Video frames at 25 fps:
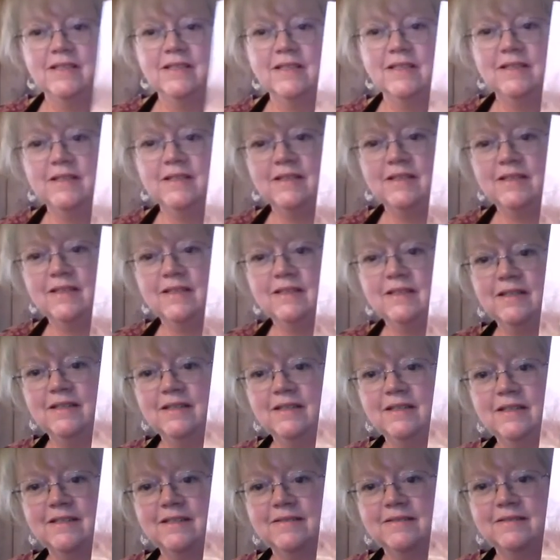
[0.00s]

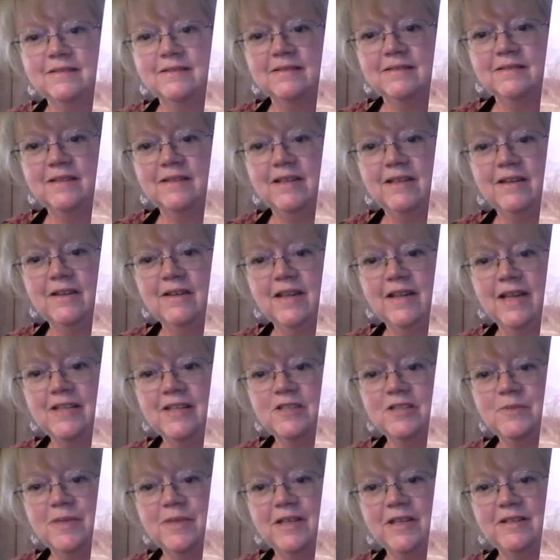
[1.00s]
There,
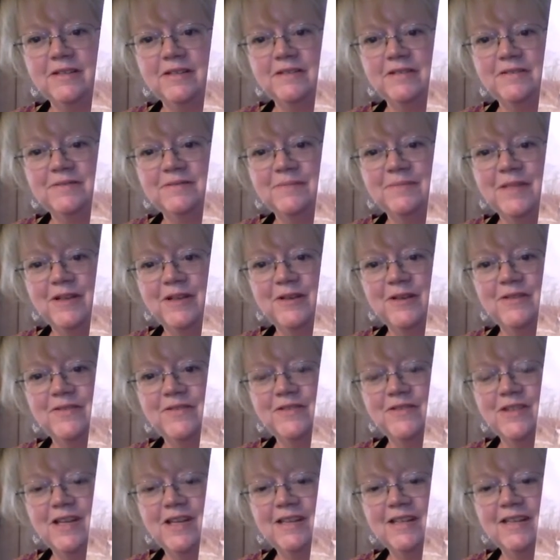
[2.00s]
that's a better
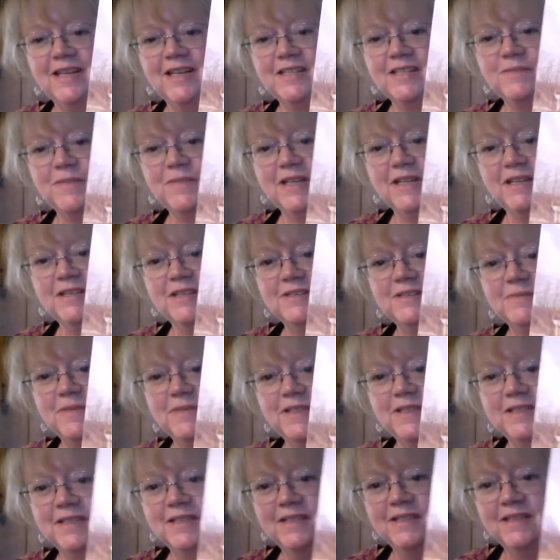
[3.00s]
shot. That's my
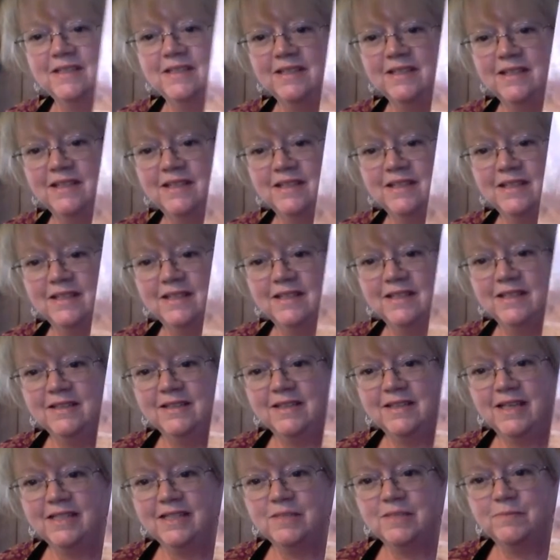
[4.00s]
husband.
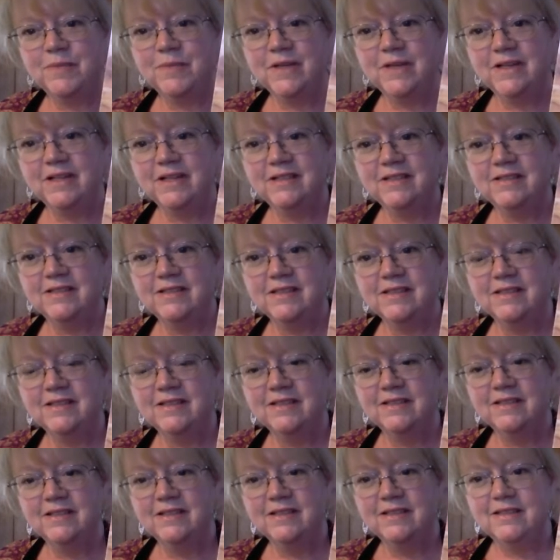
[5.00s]
That's Buzz
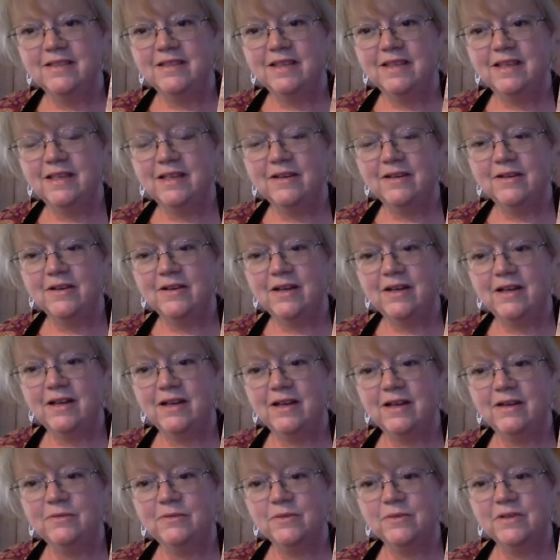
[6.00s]

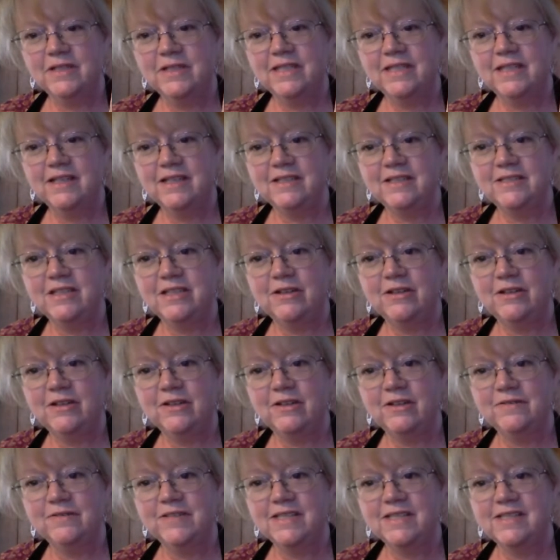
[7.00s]
working on tearing
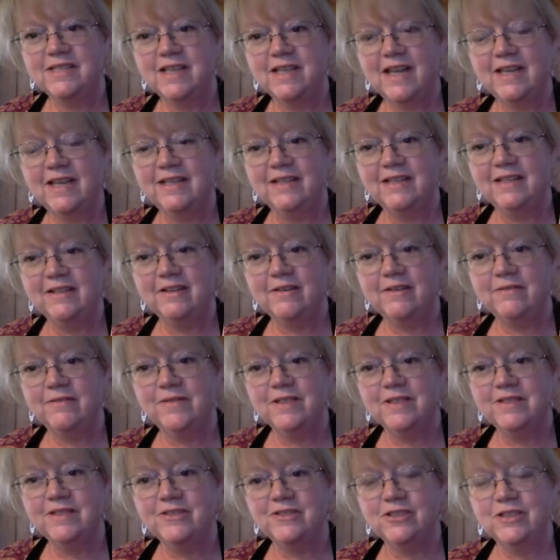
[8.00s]
off the siding of
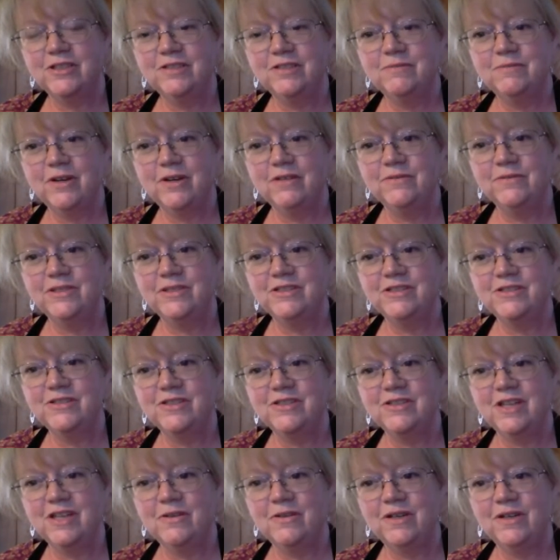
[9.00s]
this chicken barn, which
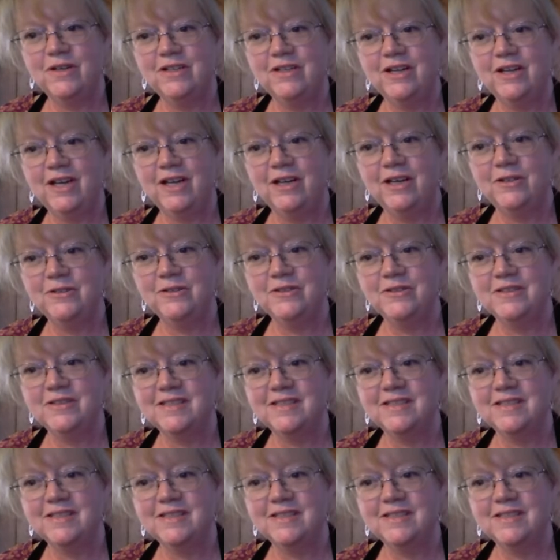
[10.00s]
is now on our house.